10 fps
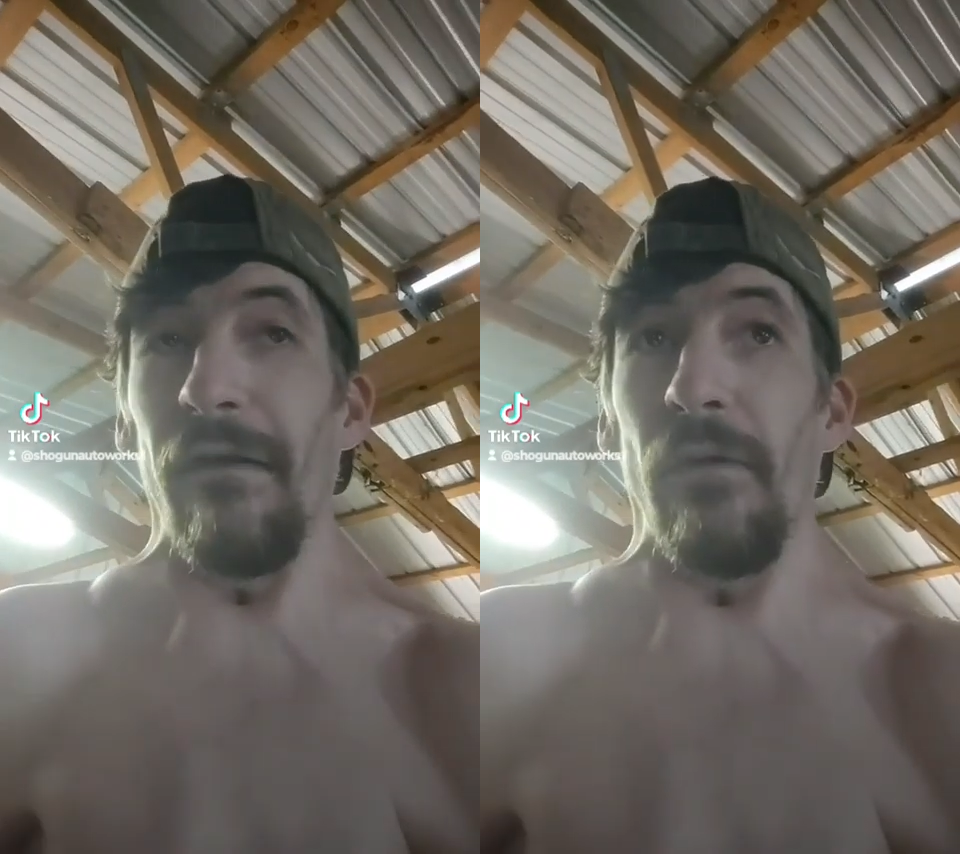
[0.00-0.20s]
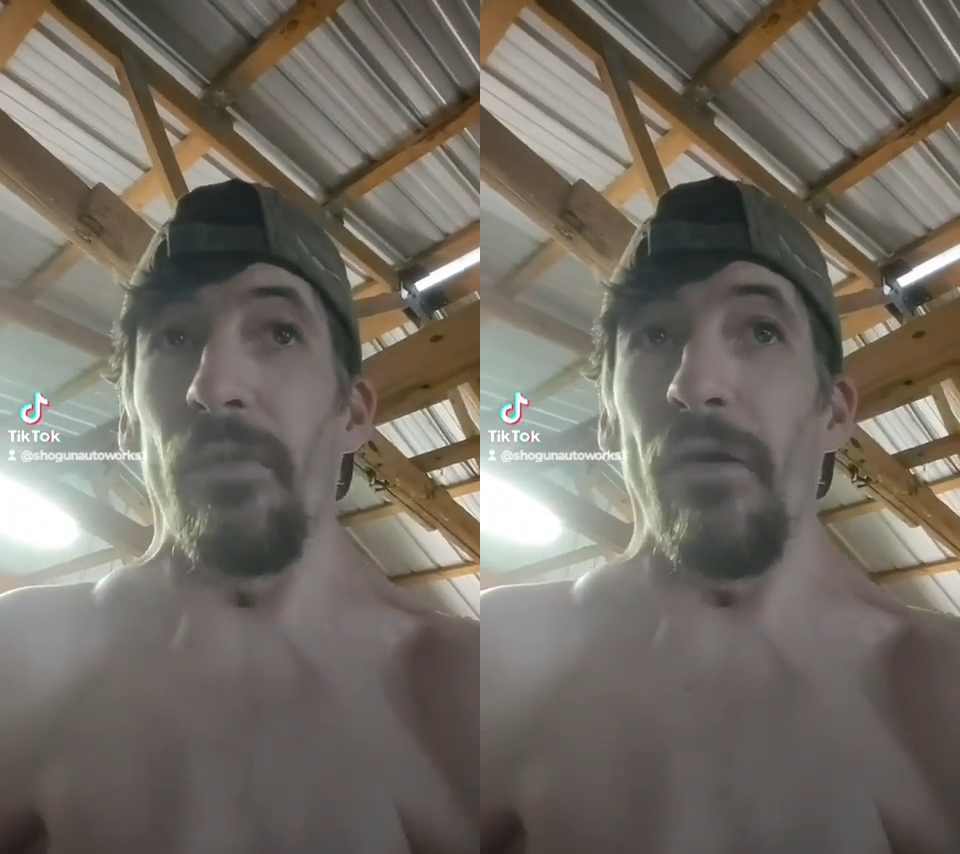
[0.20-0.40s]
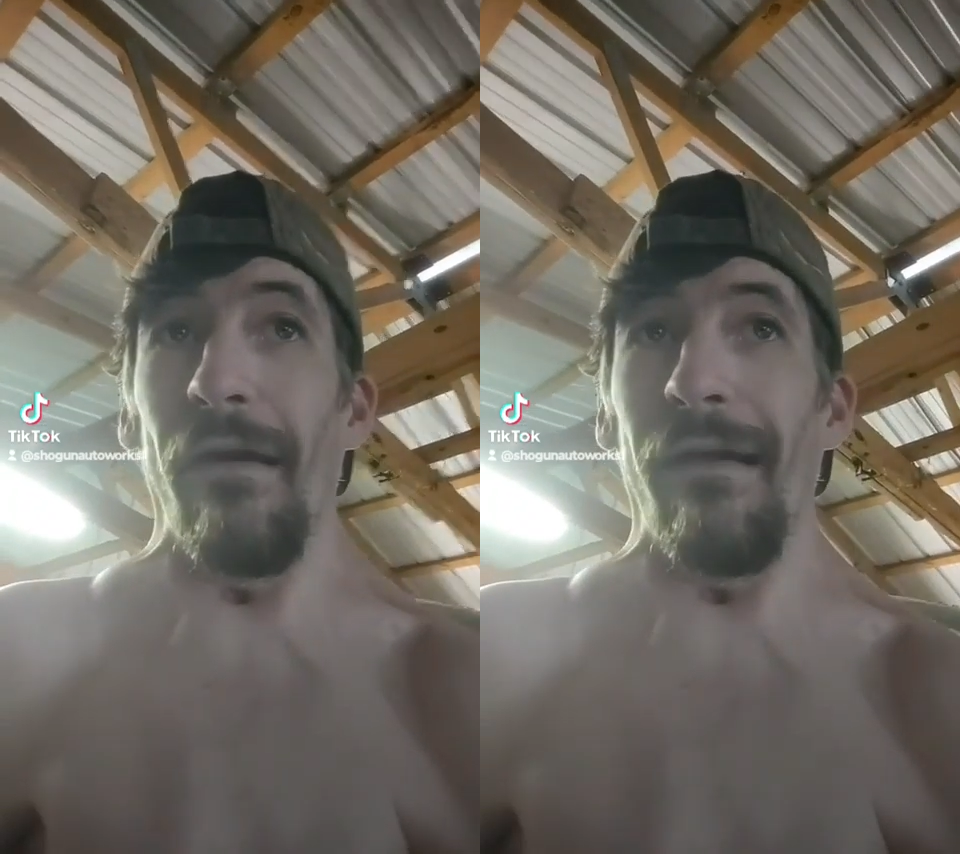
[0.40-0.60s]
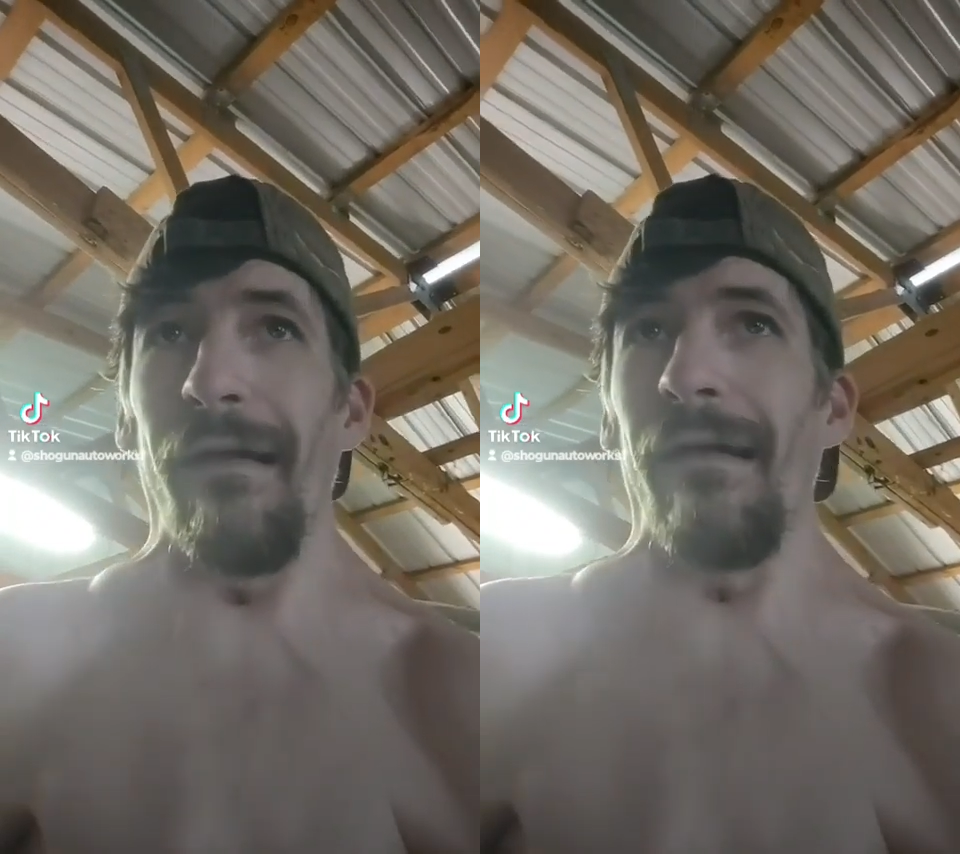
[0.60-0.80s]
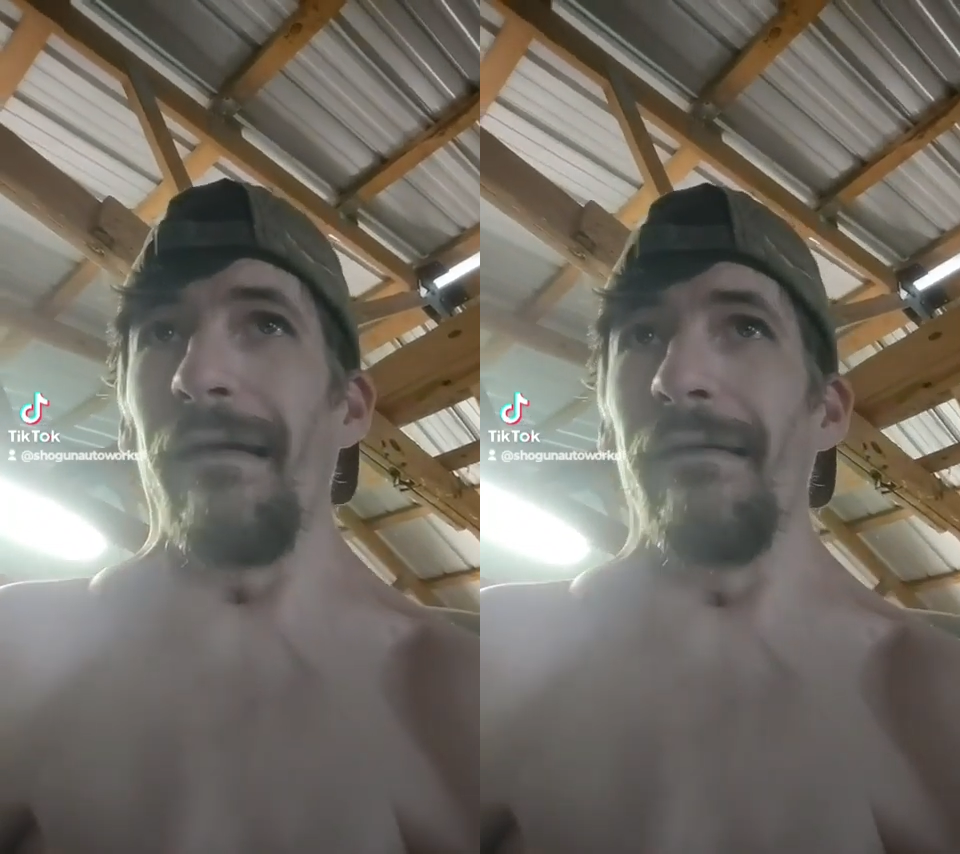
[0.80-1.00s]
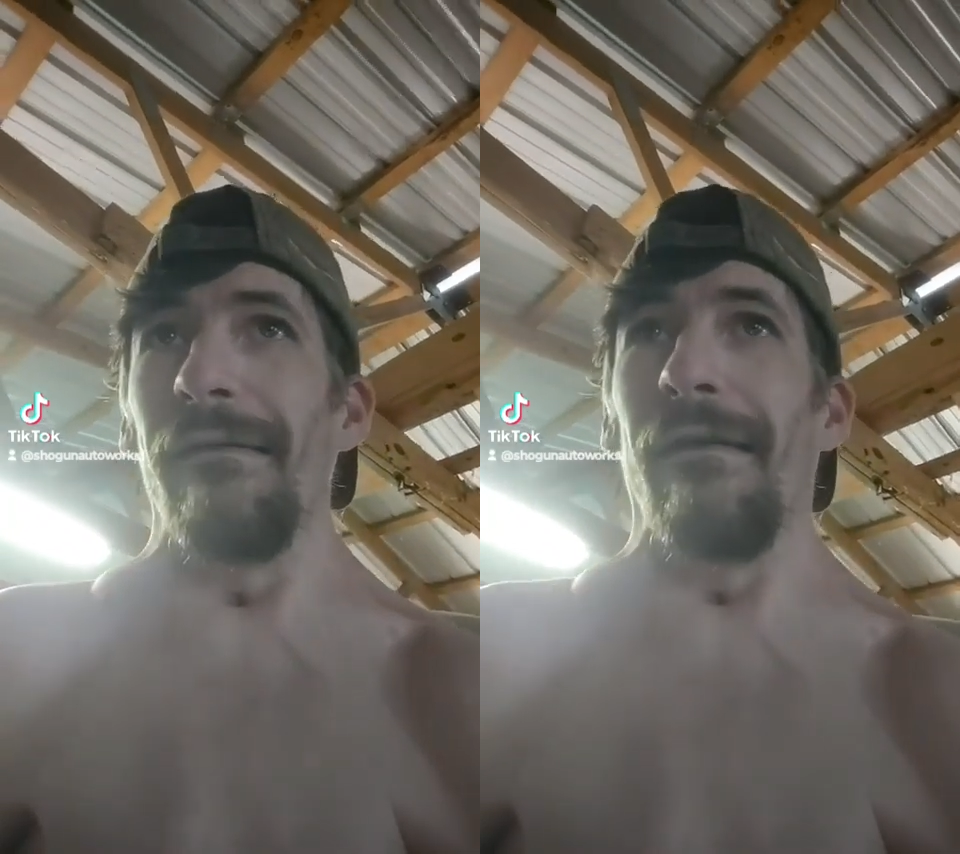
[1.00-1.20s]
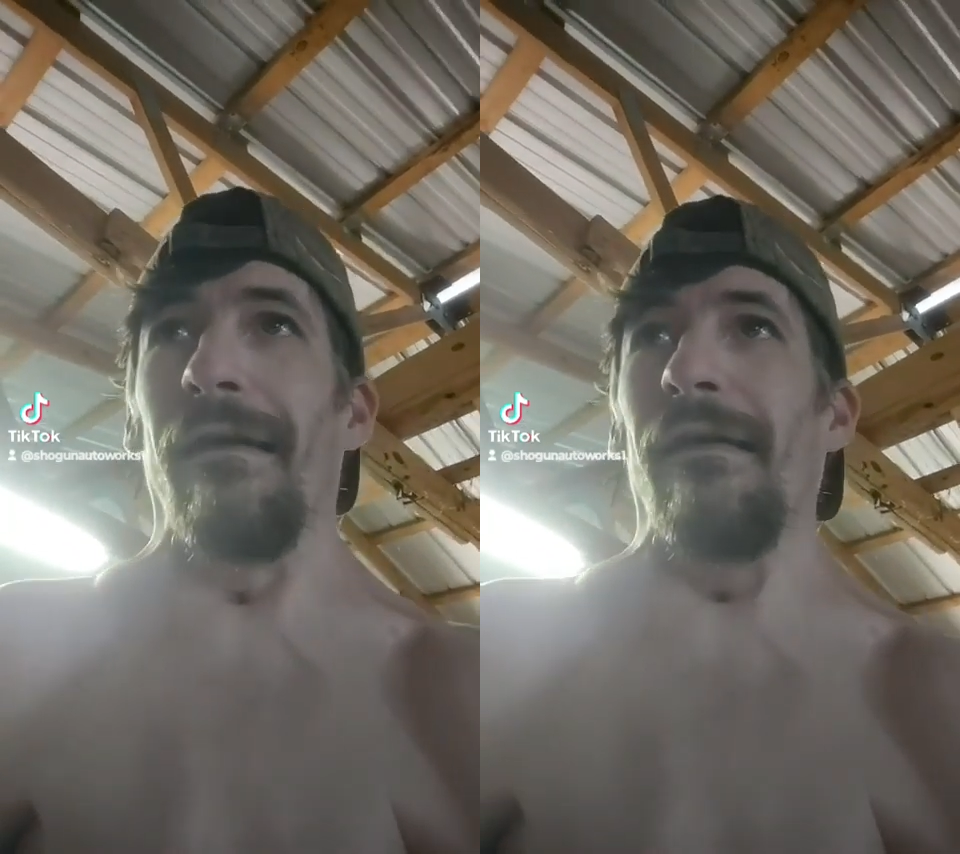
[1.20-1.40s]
you put in,